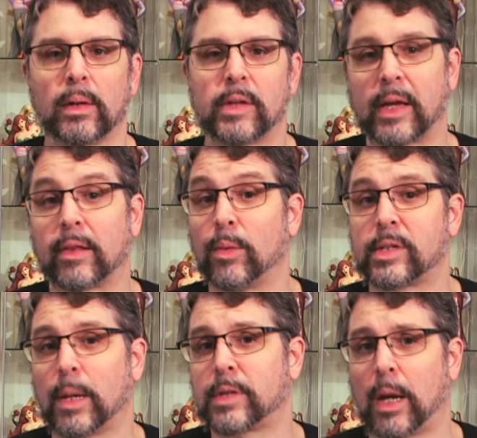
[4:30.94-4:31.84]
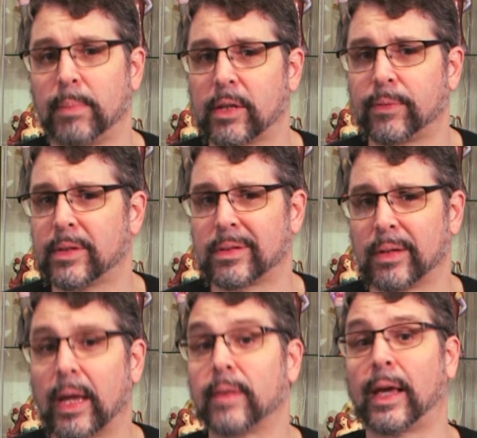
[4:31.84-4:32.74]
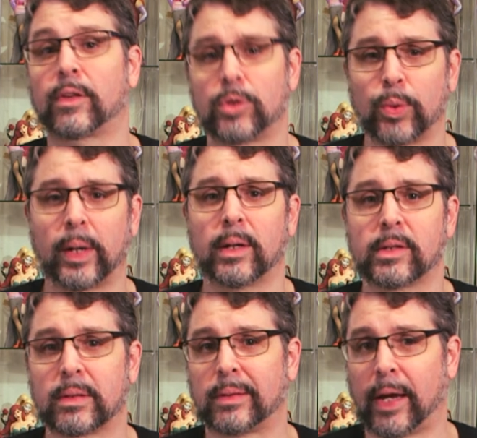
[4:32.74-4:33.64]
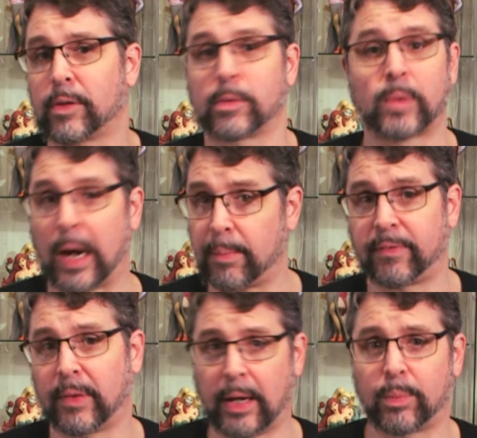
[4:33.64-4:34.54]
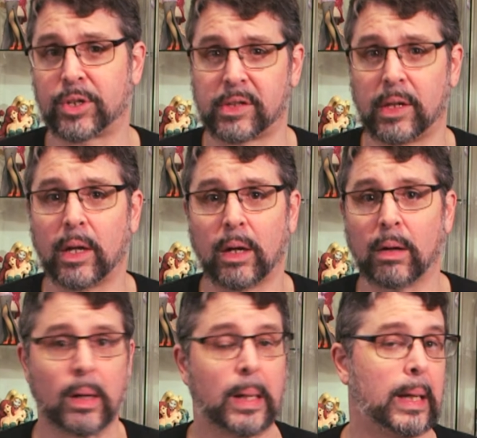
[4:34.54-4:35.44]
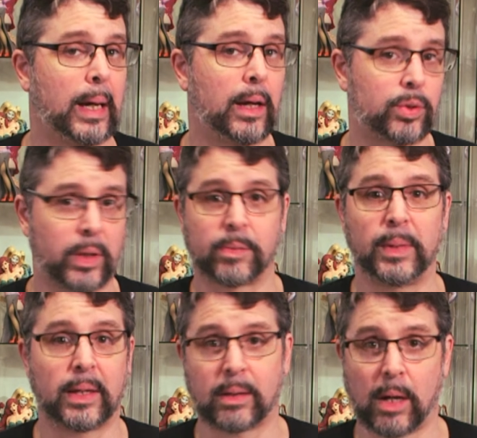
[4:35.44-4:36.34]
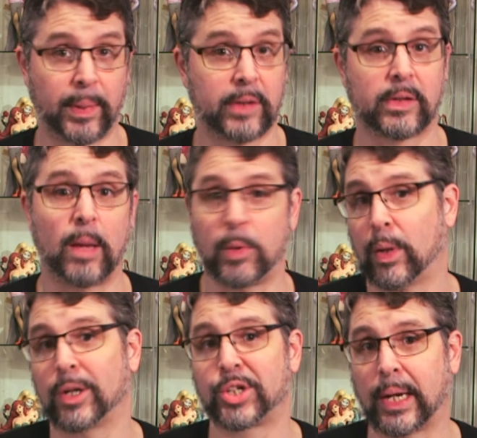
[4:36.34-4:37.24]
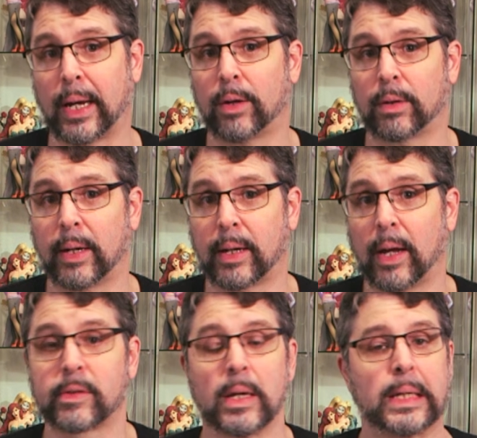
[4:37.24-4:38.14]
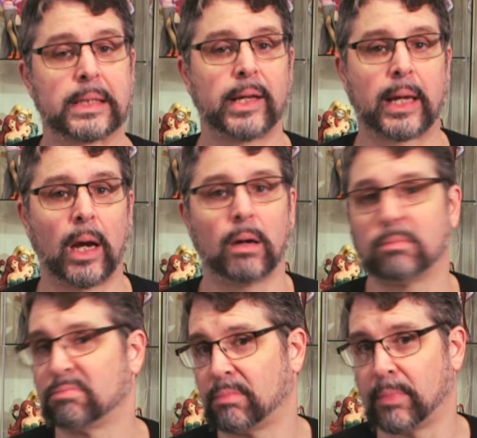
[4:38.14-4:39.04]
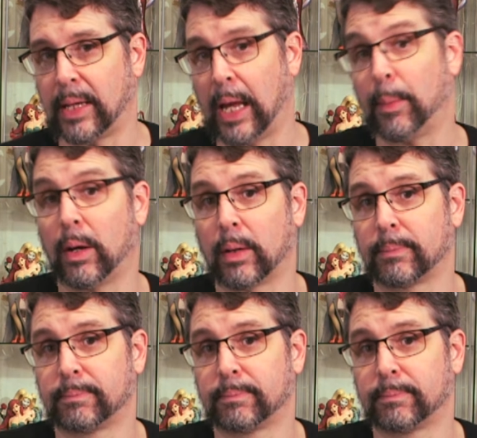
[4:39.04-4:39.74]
This is Anthony with Tabletop Misfits. Again, thanks for joining us. Like and subscribe if you like what you see here. And trust me, Cuphead is a game you want to check out. All right, guys? Take care and game on.